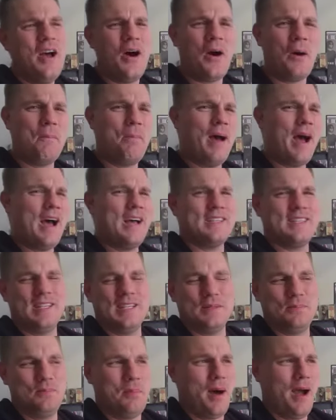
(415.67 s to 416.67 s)
are passing
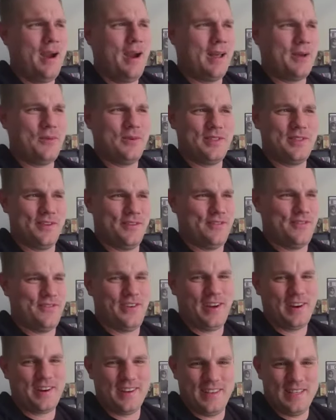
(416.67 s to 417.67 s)
us by, like, "What the
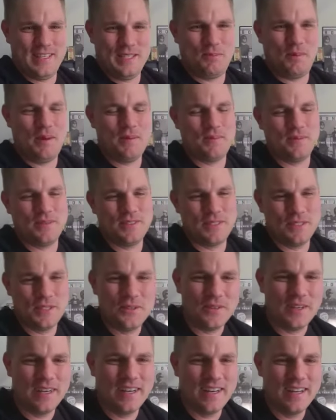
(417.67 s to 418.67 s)
fuck are these people
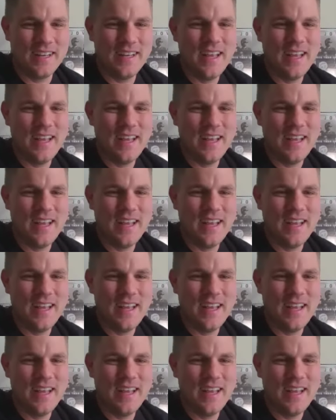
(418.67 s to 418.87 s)
doing?"